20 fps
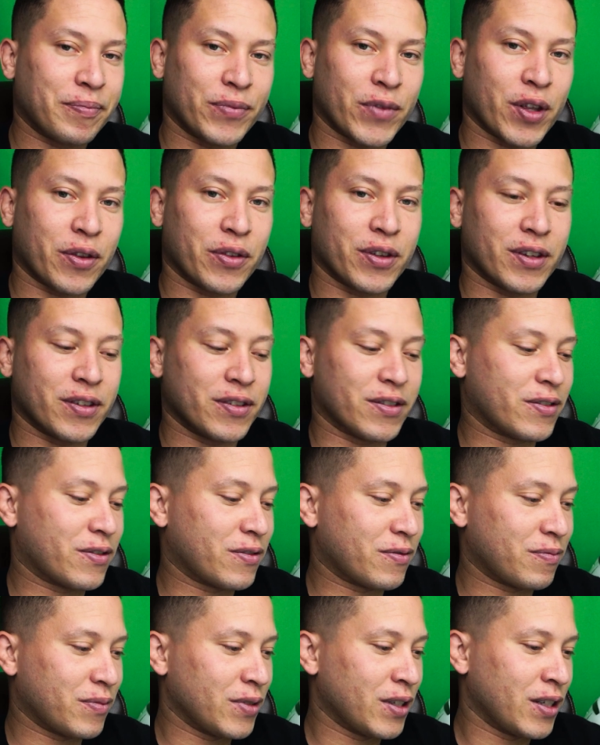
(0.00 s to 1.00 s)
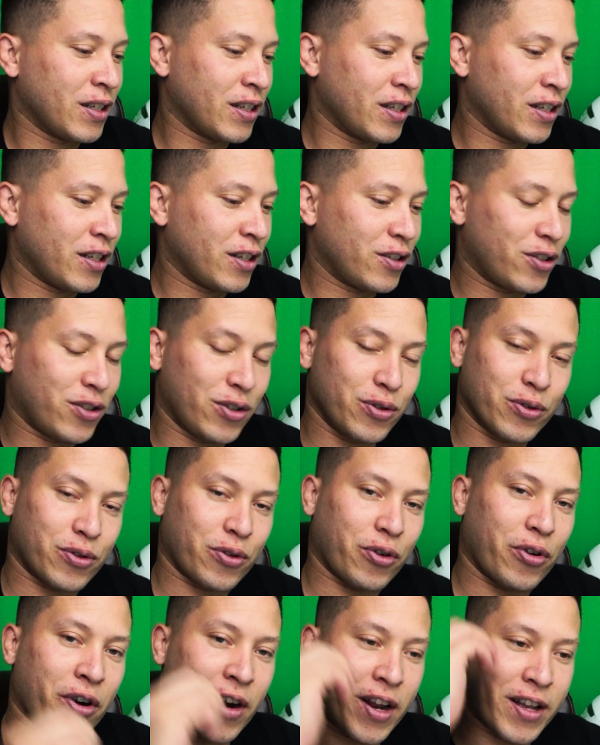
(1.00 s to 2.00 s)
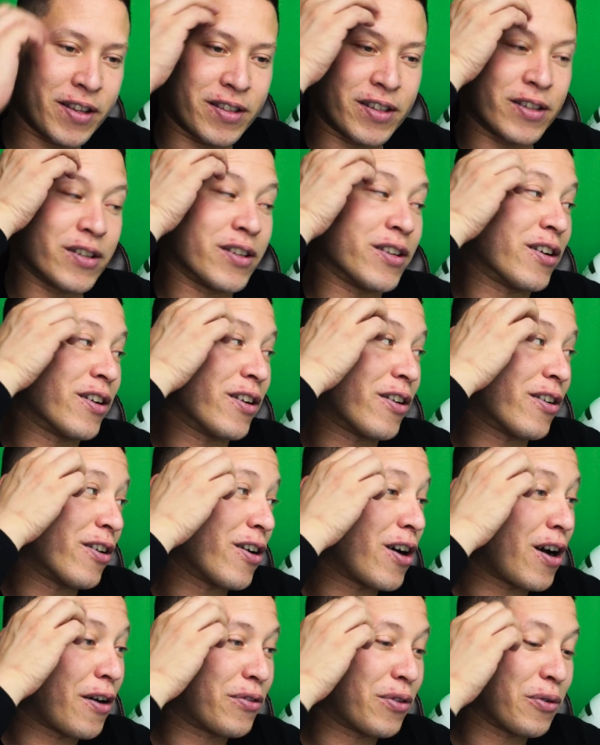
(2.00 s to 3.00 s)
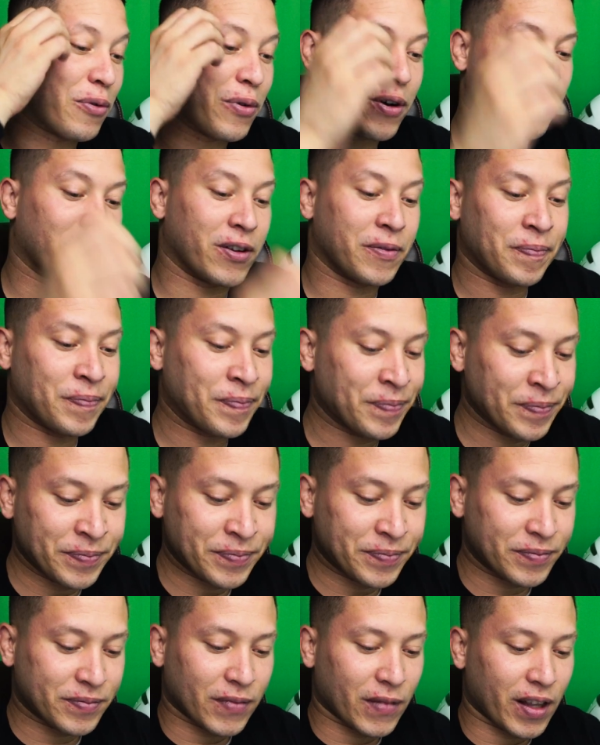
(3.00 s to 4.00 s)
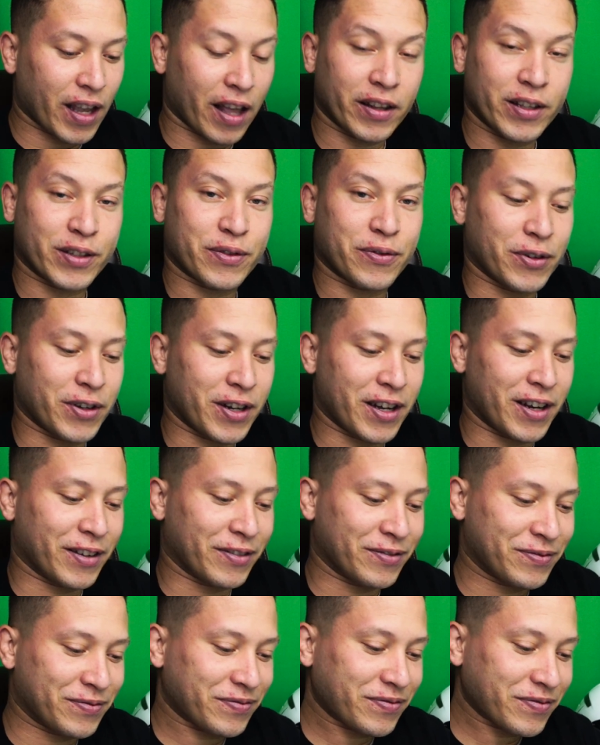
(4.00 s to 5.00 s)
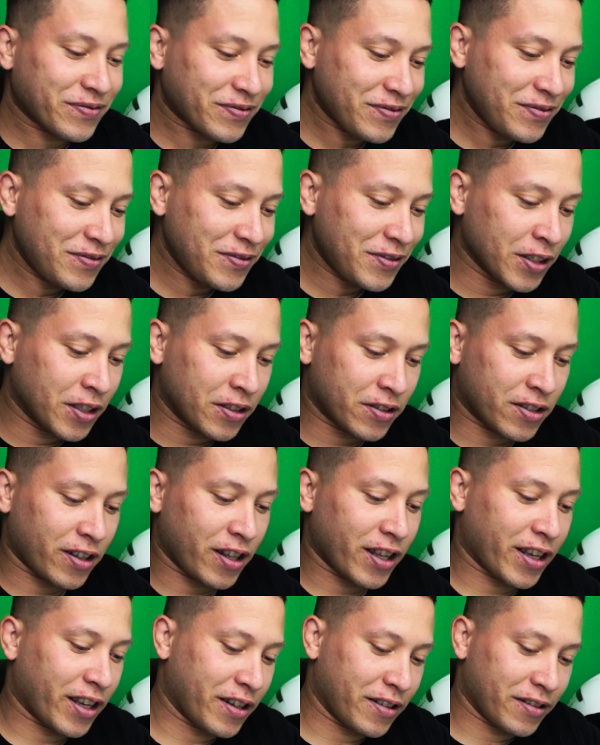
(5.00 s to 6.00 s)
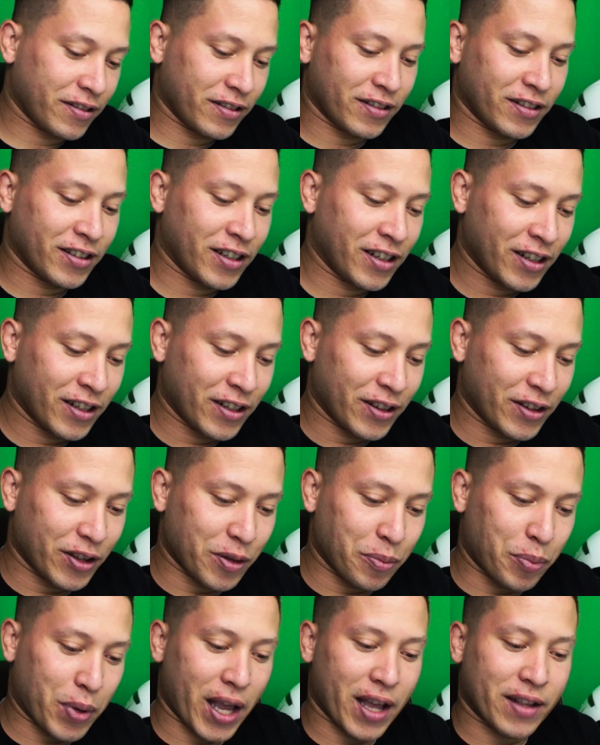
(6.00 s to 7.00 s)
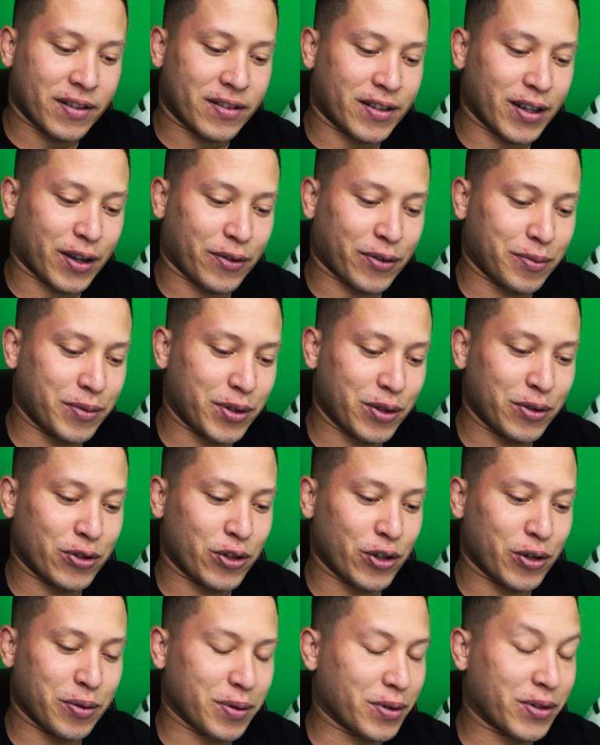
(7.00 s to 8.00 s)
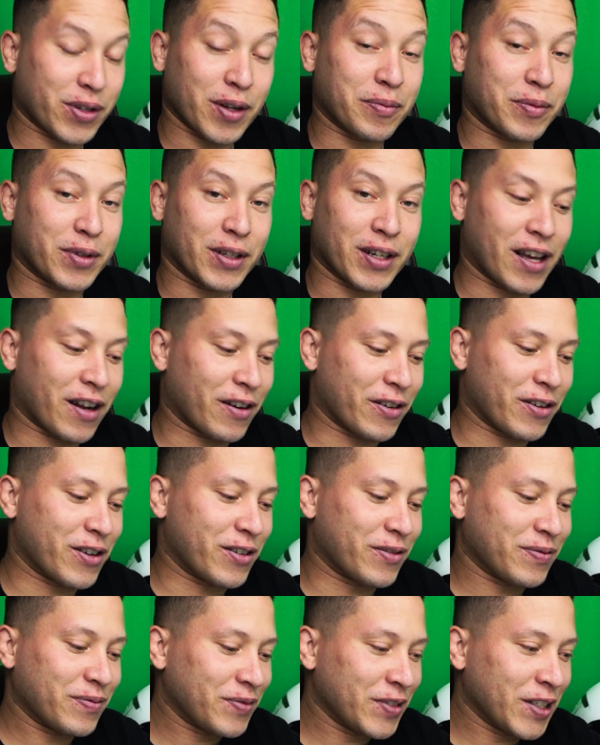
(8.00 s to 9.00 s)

Nothing is too crazy or off the wall, at least for now, until I get the band stick from YouTube or something. I don't know.